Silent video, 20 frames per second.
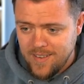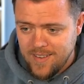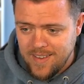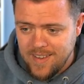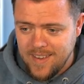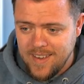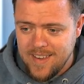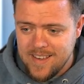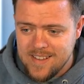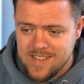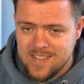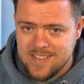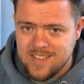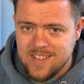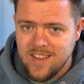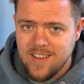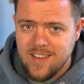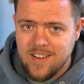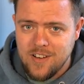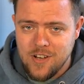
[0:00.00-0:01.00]
It is
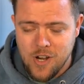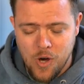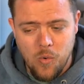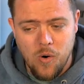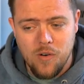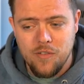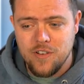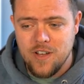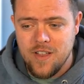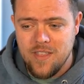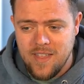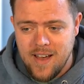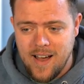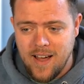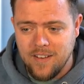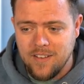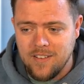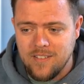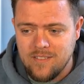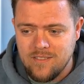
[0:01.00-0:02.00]
no other
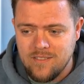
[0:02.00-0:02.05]
than